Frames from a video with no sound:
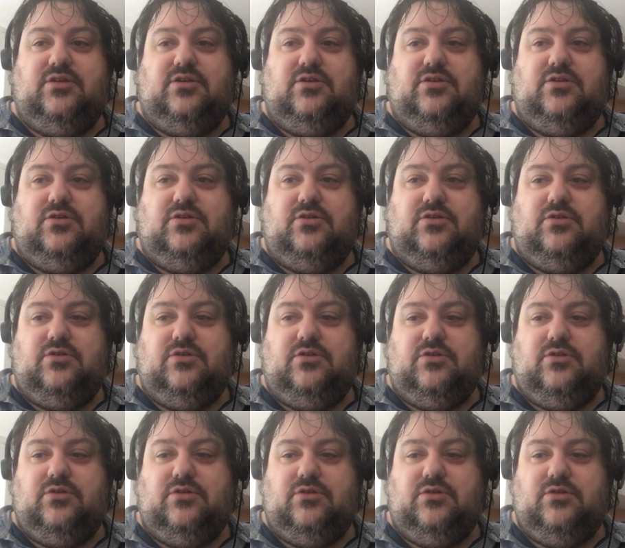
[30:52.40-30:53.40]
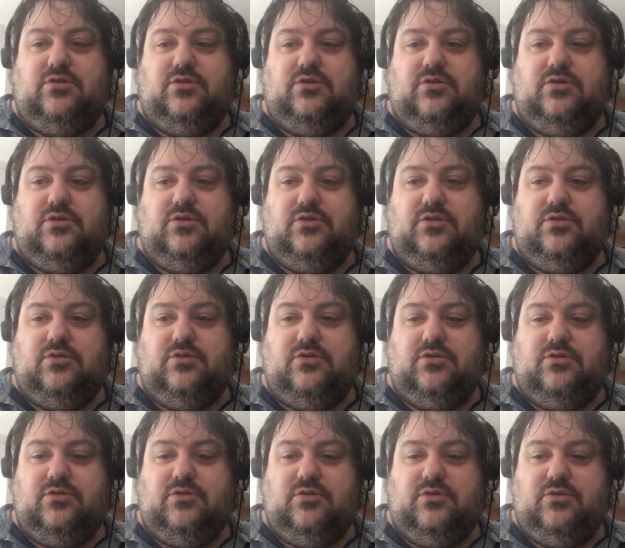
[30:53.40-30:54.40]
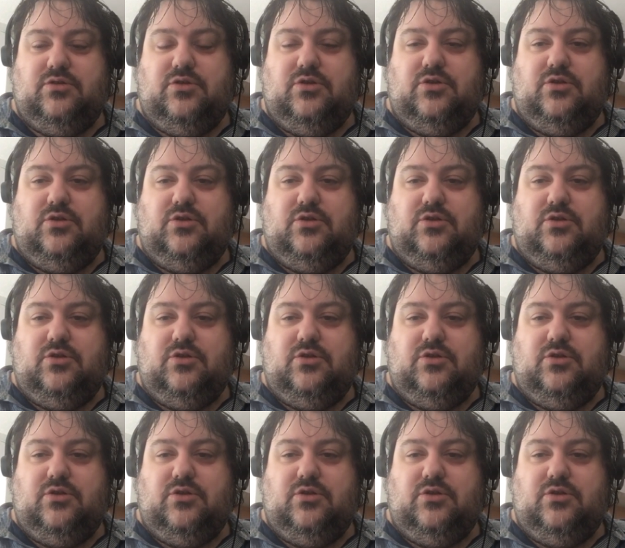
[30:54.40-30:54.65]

Nothing is said.